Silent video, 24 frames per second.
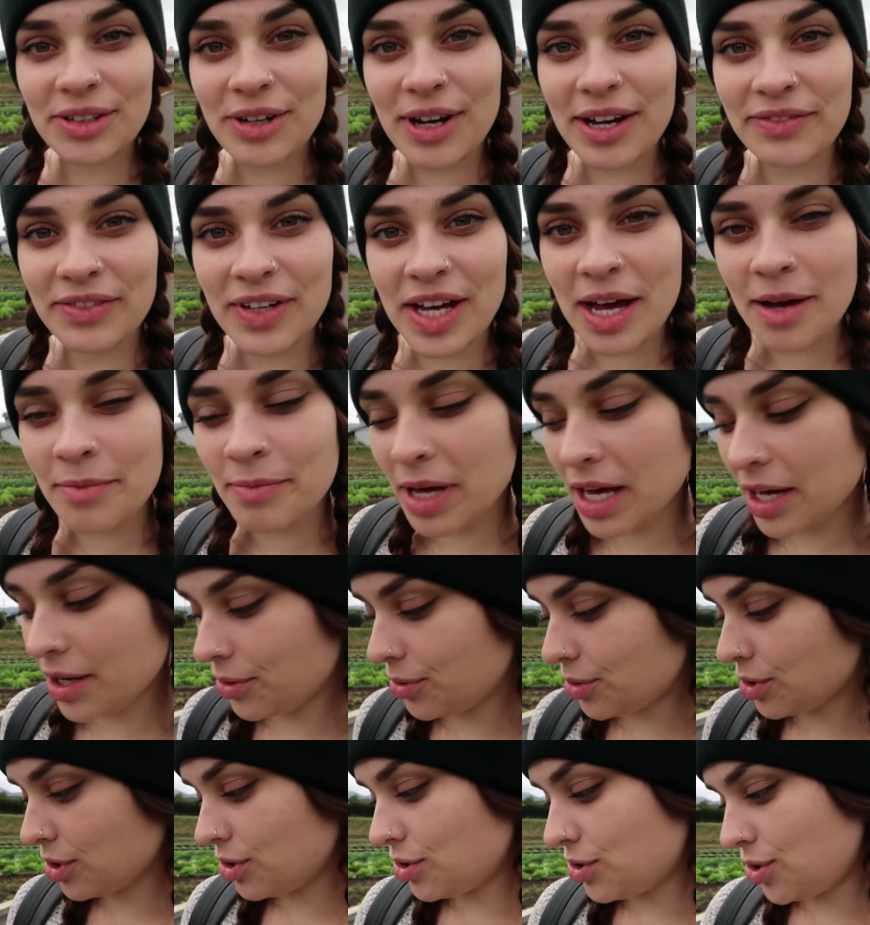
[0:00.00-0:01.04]
so I've come
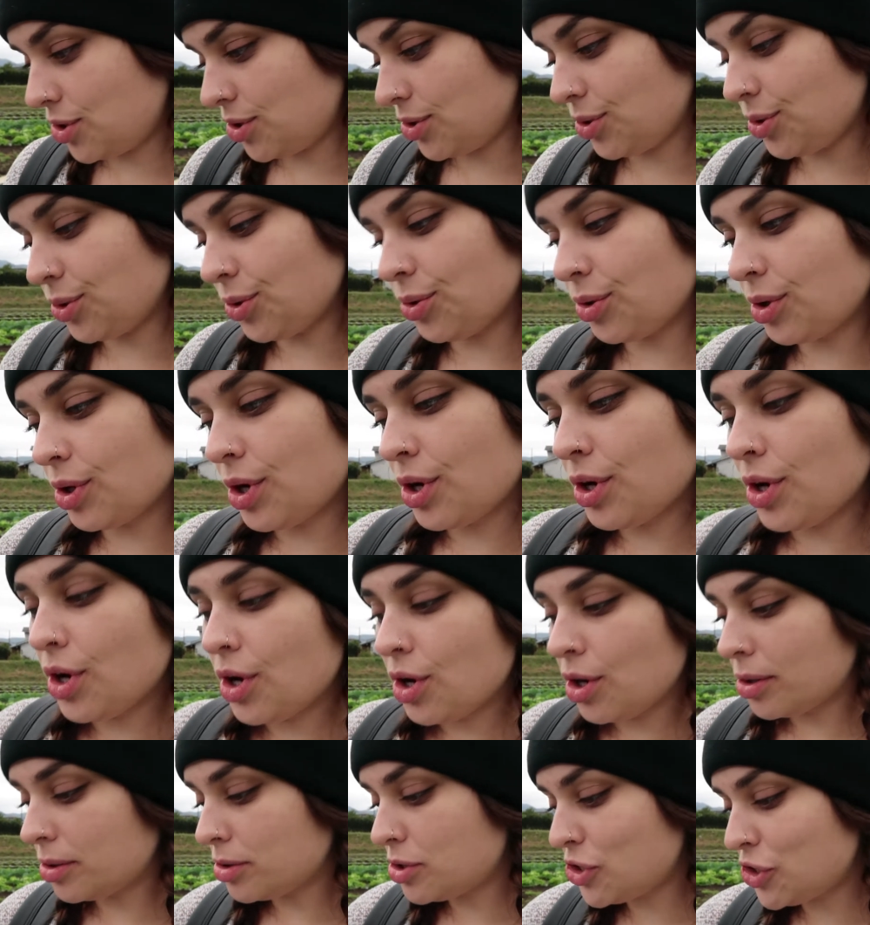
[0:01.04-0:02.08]
out to
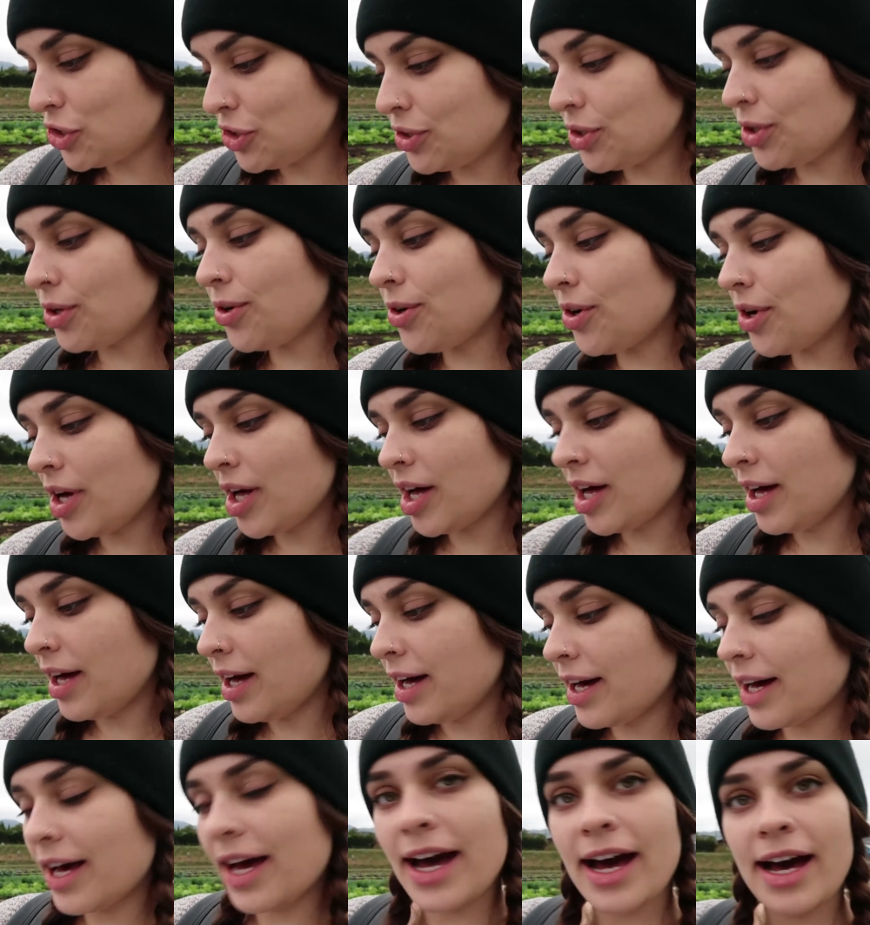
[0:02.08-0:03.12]

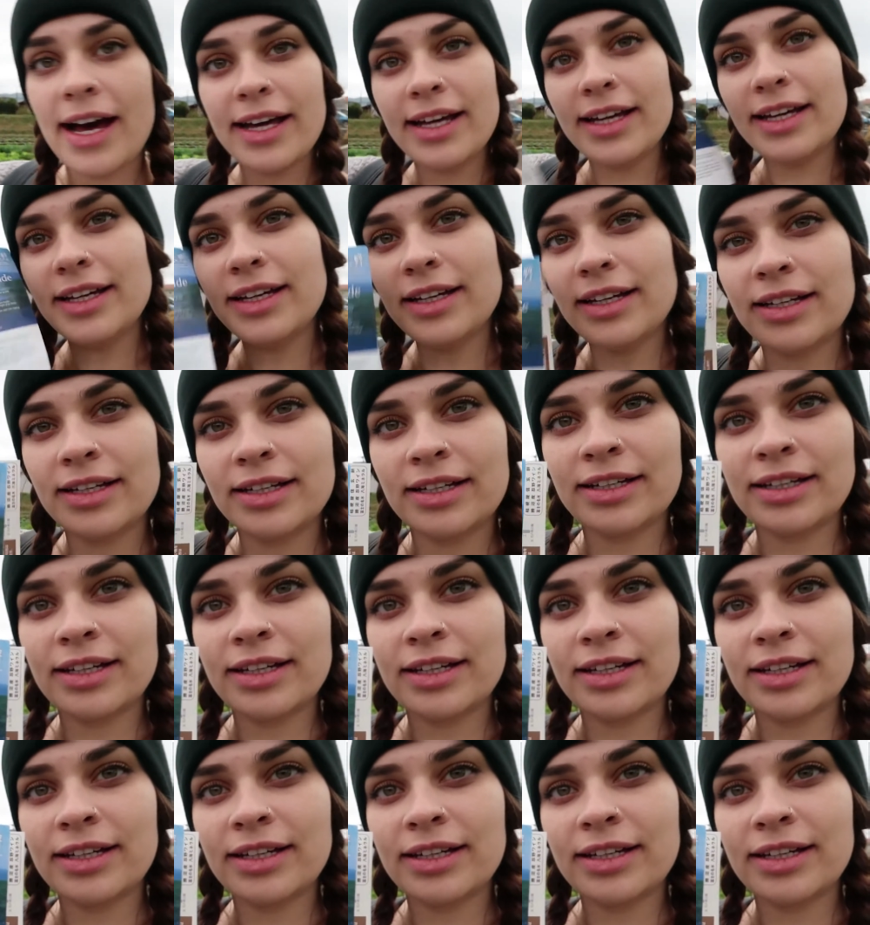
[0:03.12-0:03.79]
Nakaike,